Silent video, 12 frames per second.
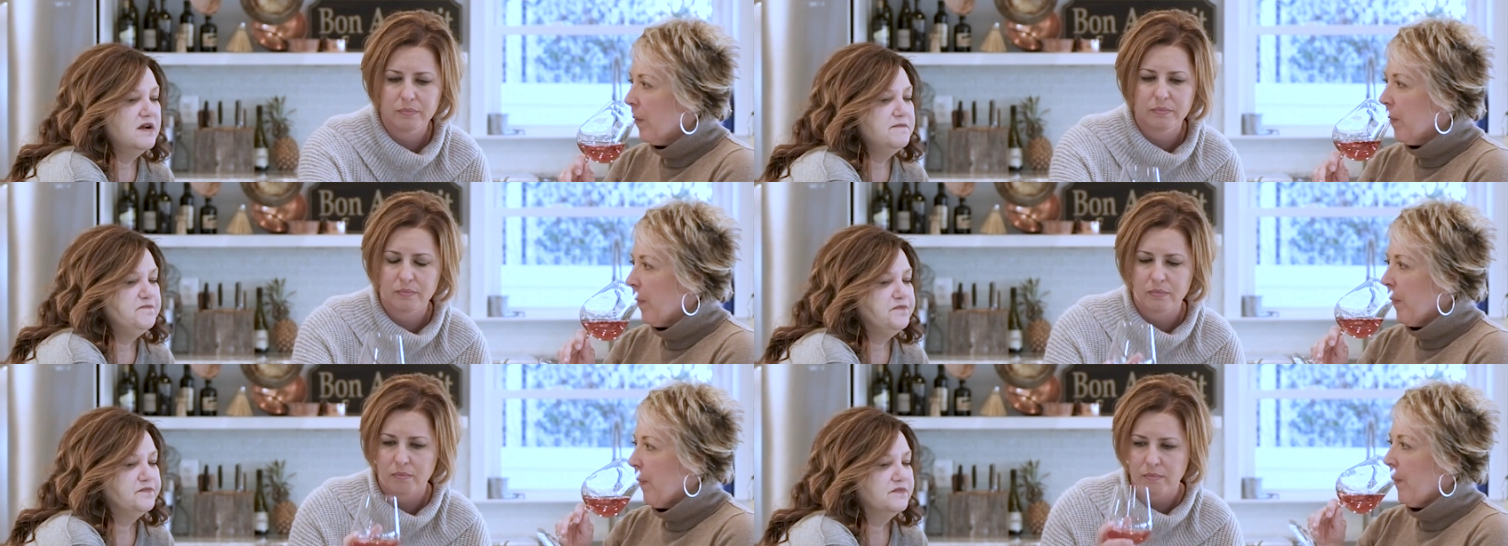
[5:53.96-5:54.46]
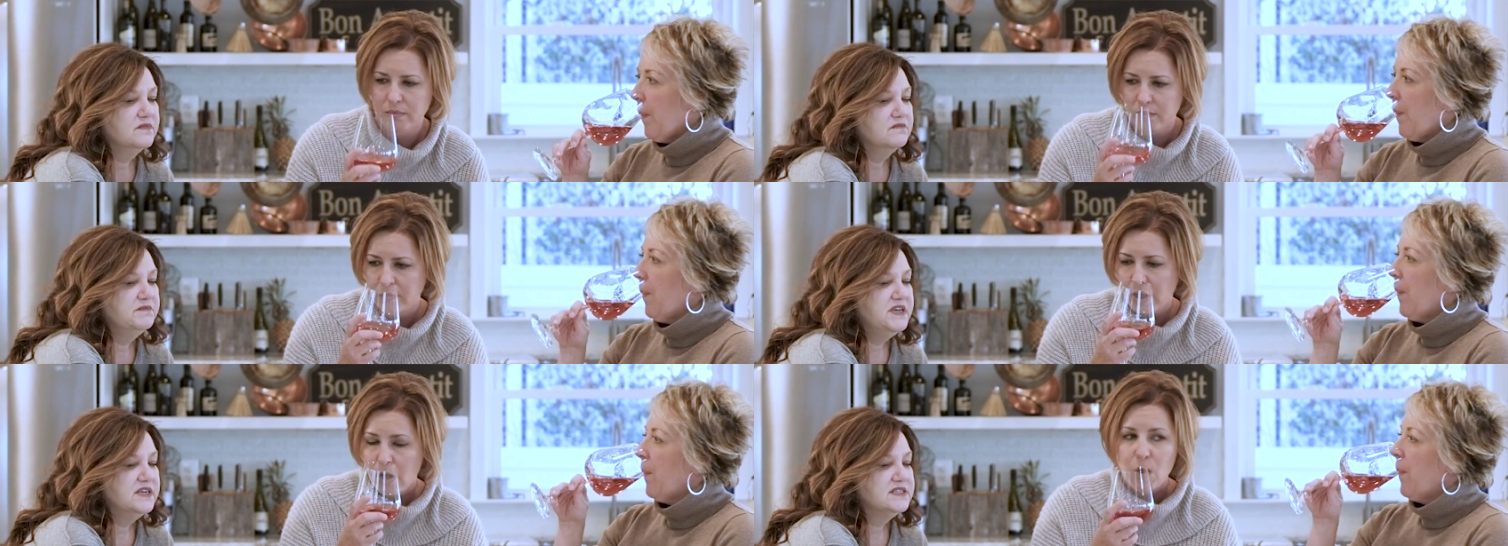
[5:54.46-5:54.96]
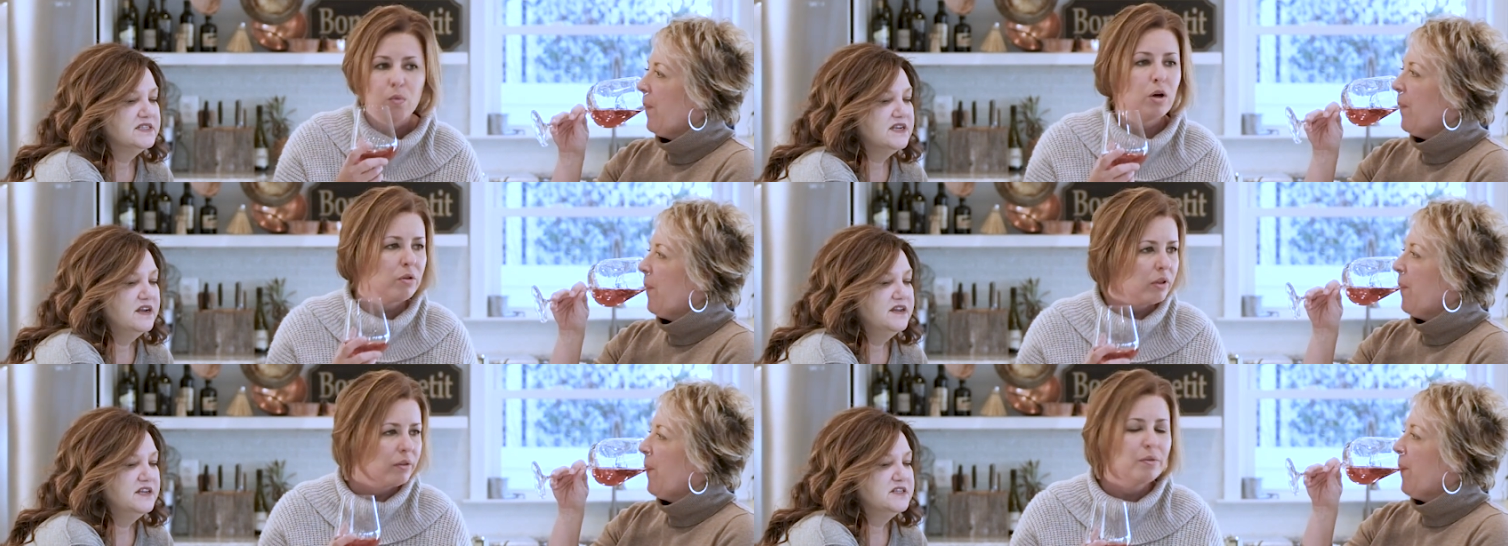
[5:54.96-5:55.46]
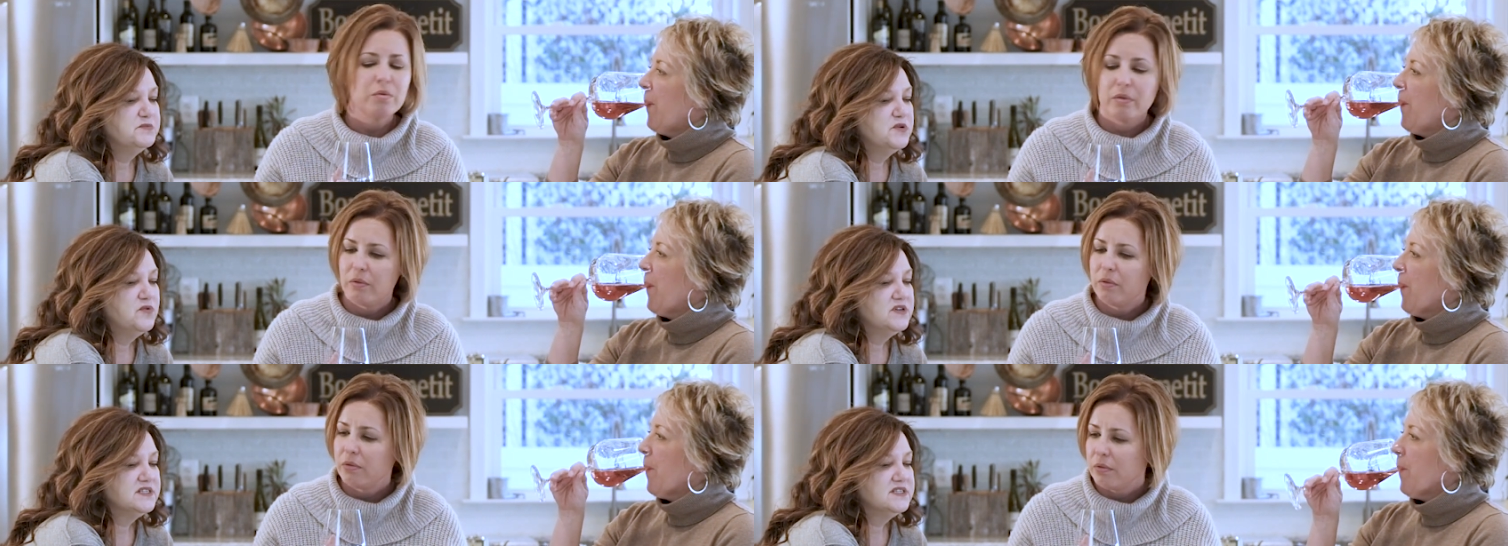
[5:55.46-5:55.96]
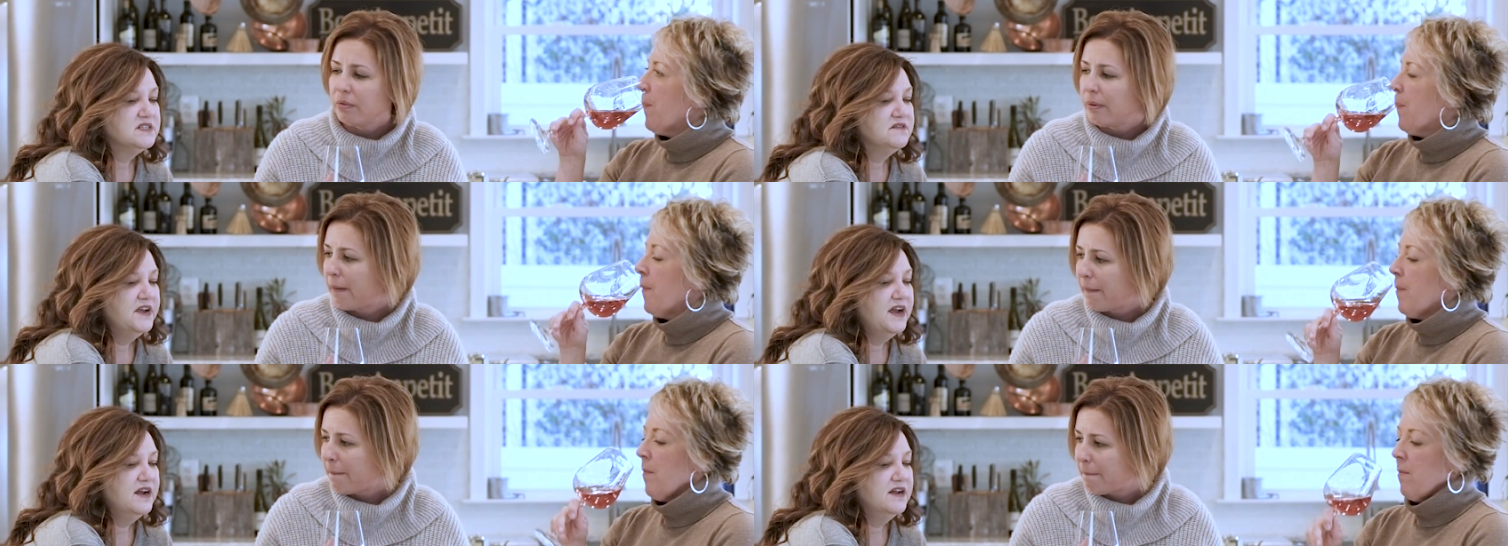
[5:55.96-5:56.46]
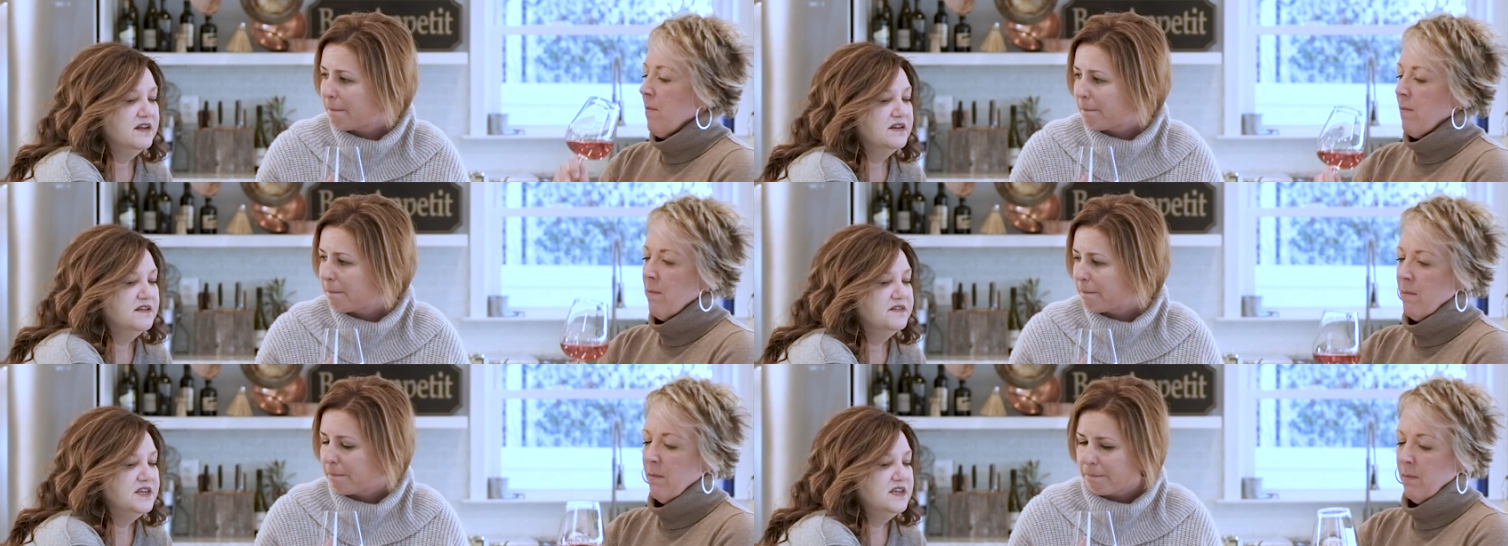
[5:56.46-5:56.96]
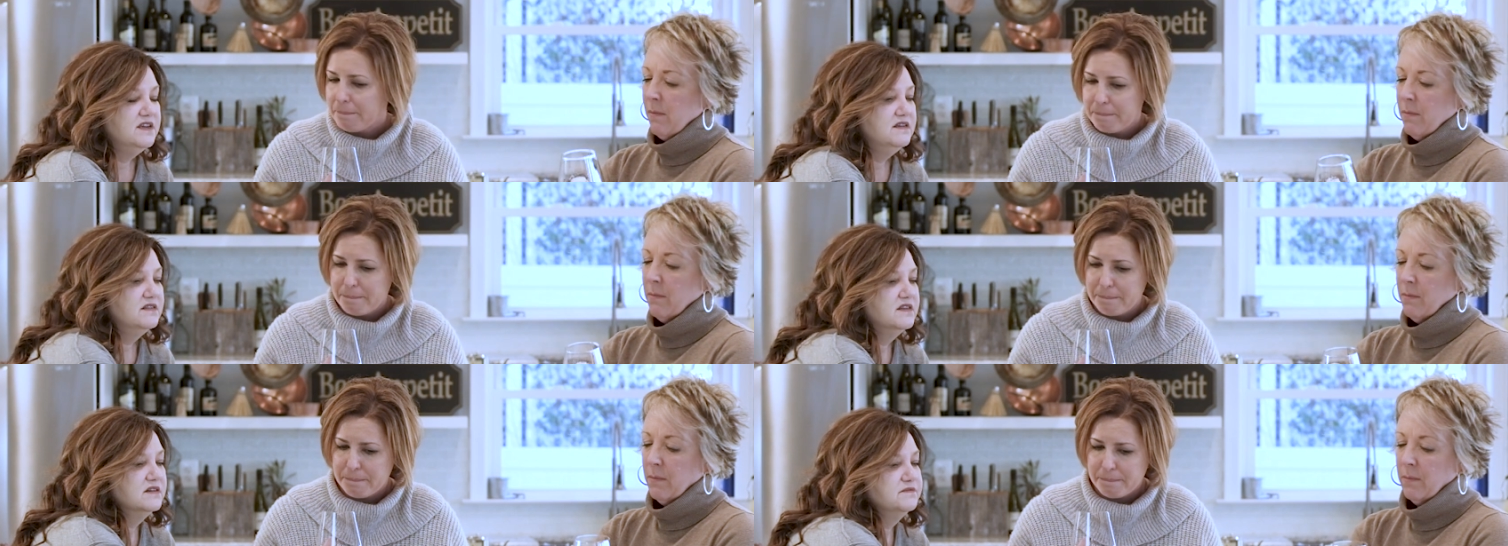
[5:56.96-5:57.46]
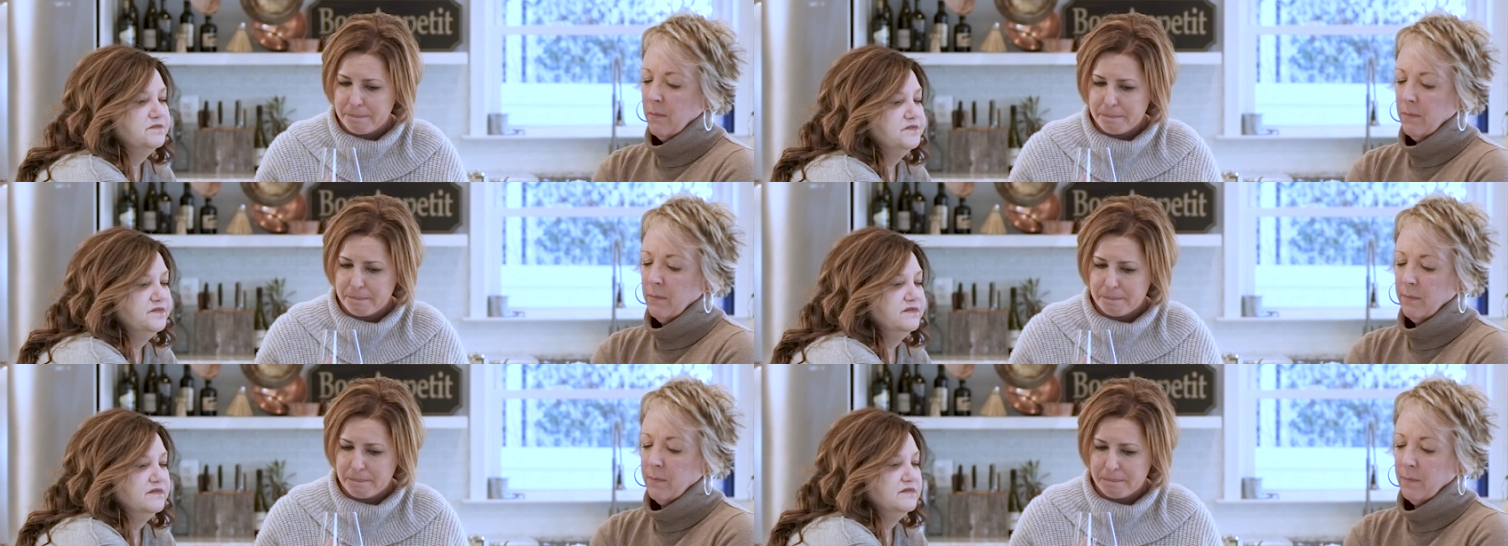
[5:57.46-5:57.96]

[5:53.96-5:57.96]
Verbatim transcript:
Speaker 1: um, because well, it's been a while since I've had the the